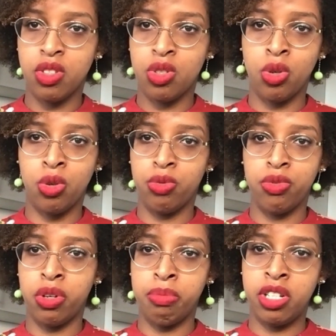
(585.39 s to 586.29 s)
So
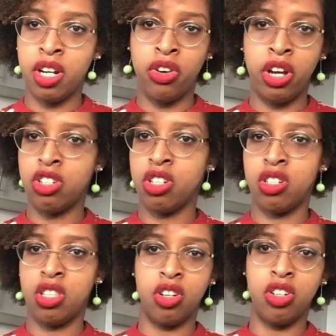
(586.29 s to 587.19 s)
from generation
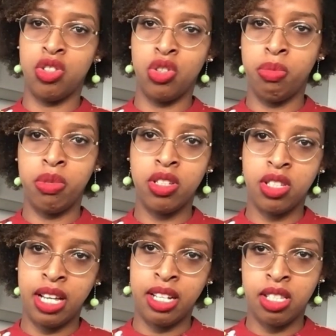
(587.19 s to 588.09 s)
to the
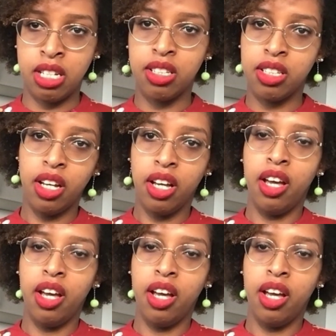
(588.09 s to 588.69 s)
consumers, that's it.